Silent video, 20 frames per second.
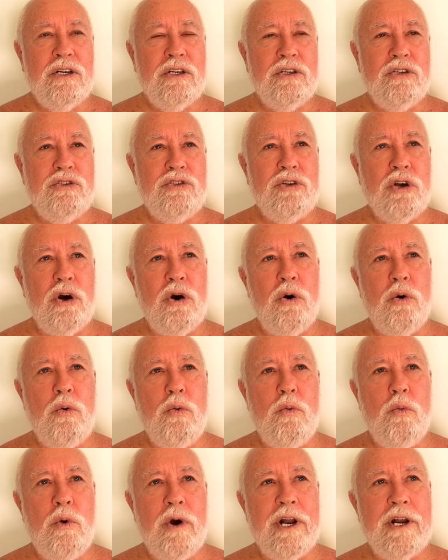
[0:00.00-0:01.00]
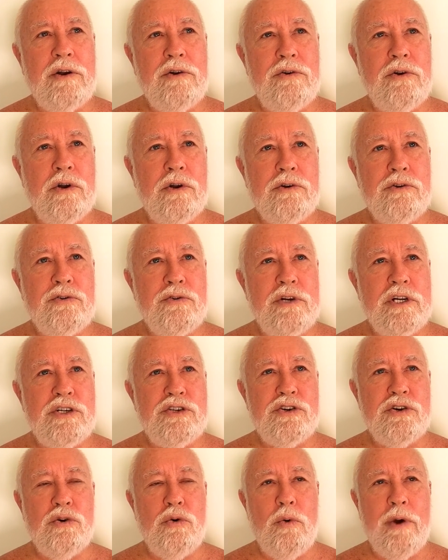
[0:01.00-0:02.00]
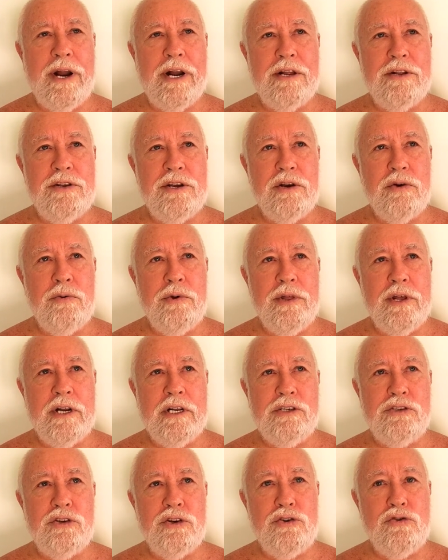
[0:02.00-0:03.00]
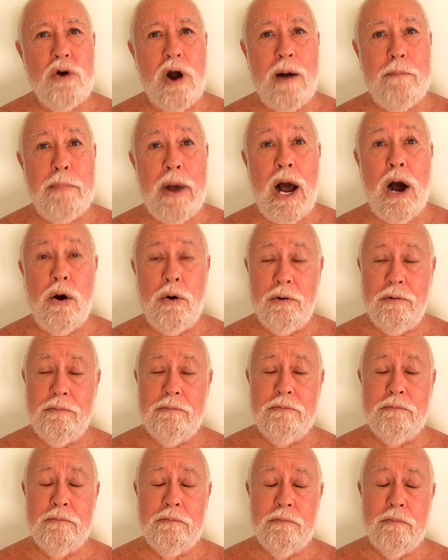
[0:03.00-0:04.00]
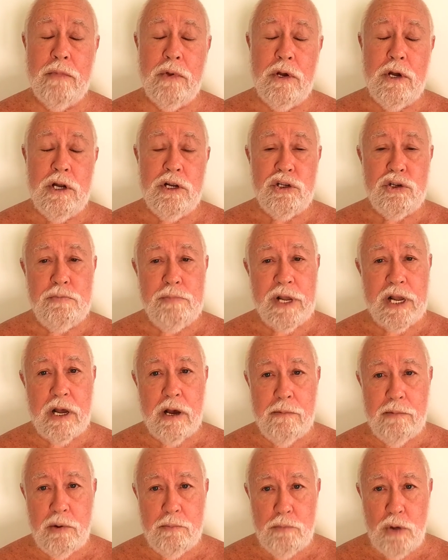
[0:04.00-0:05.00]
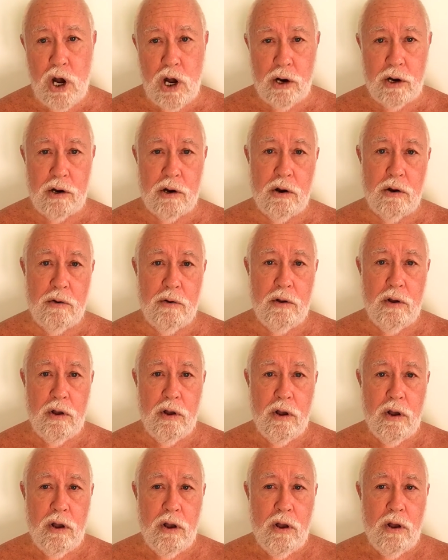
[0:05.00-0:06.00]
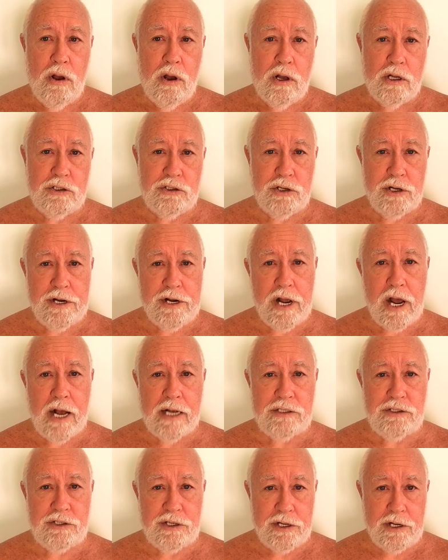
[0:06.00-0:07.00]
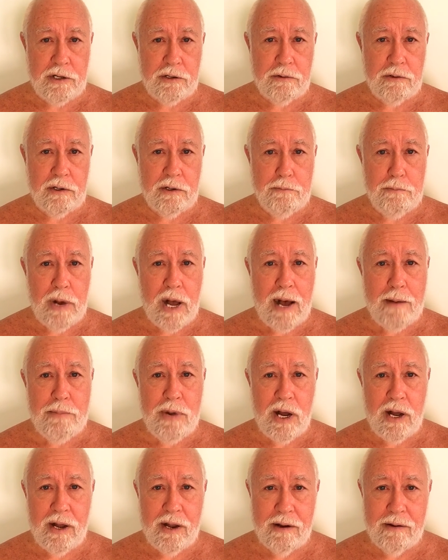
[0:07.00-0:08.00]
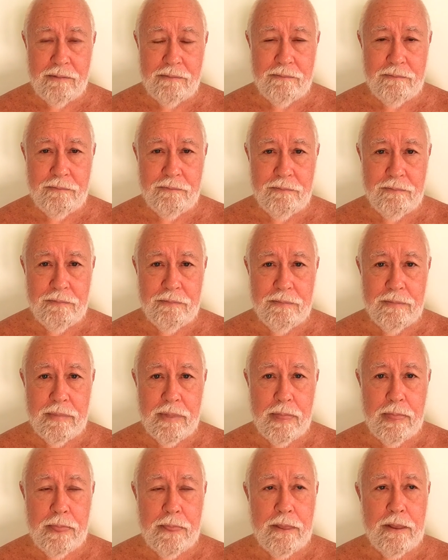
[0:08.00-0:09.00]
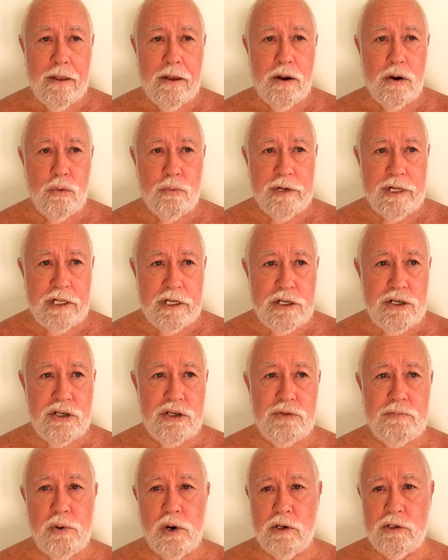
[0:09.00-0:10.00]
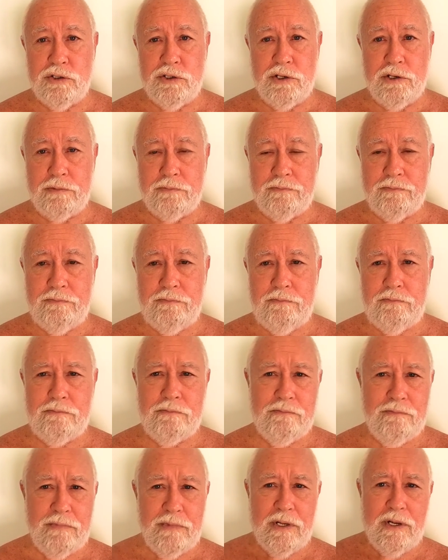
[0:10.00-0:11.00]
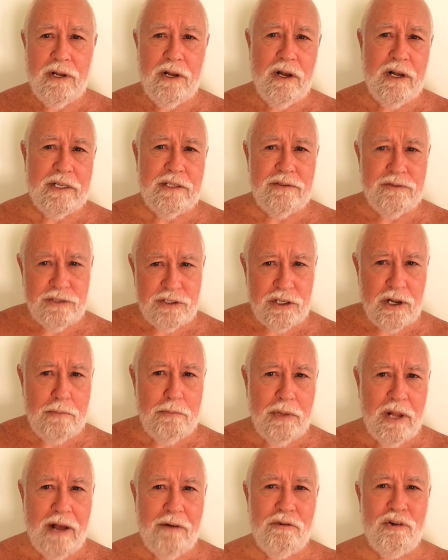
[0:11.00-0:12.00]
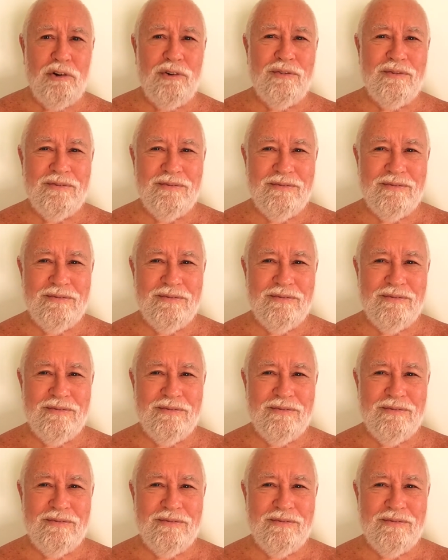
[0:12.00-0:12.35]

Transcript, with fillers: So one traditional way to deal with it is to drop out, to become a monk, a sannyasi, a baba, a religious person on some level.